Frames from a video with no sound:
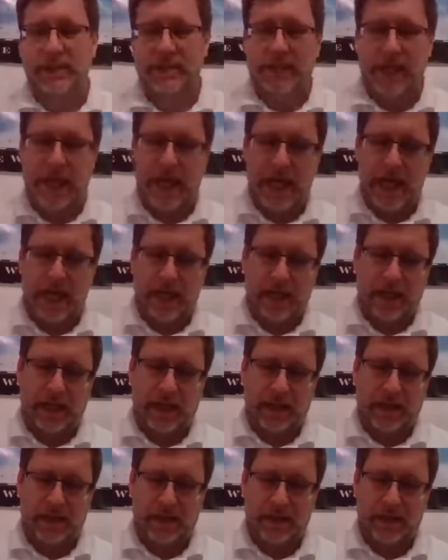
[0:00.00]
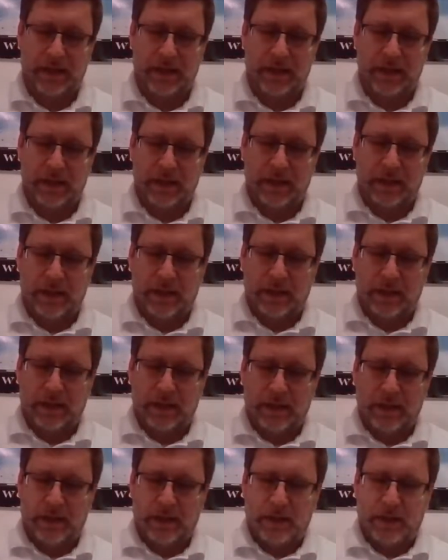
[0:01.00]
Is adding
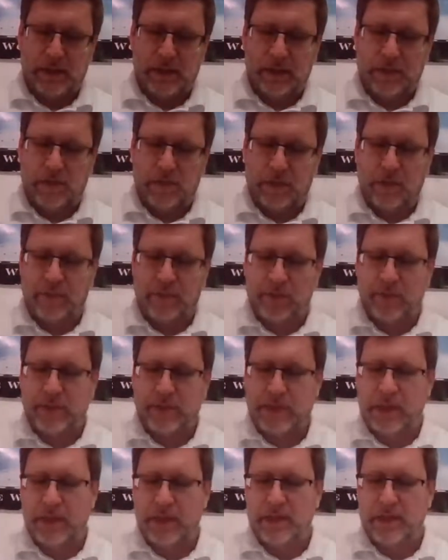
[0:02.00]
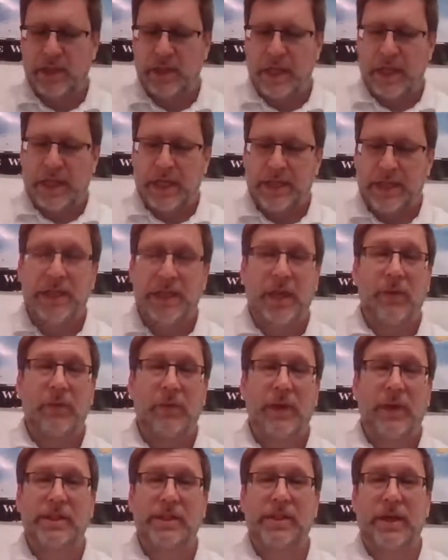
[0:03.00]
a 3 to both sides. To get
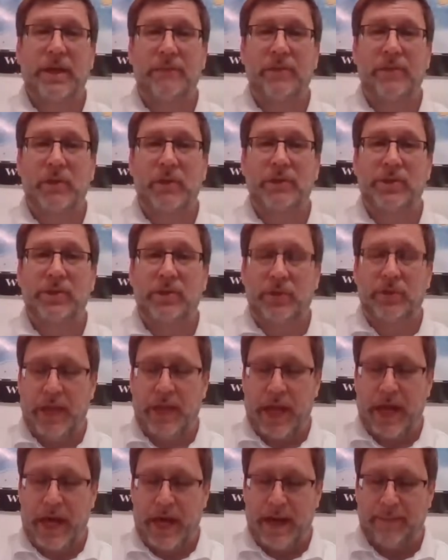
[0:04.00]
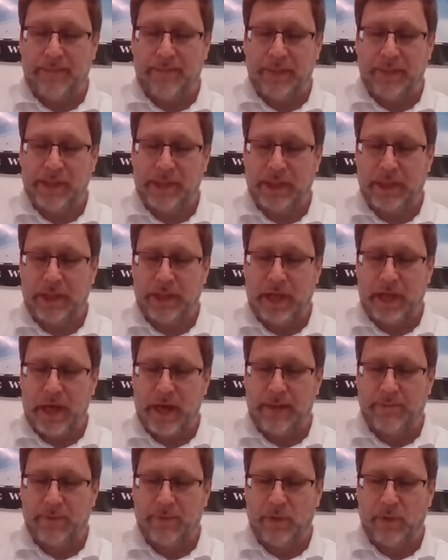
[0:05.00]
rid of something, you always do the opposite
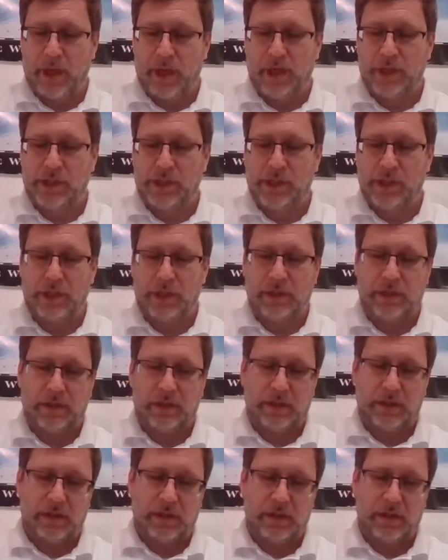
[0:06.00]
operation.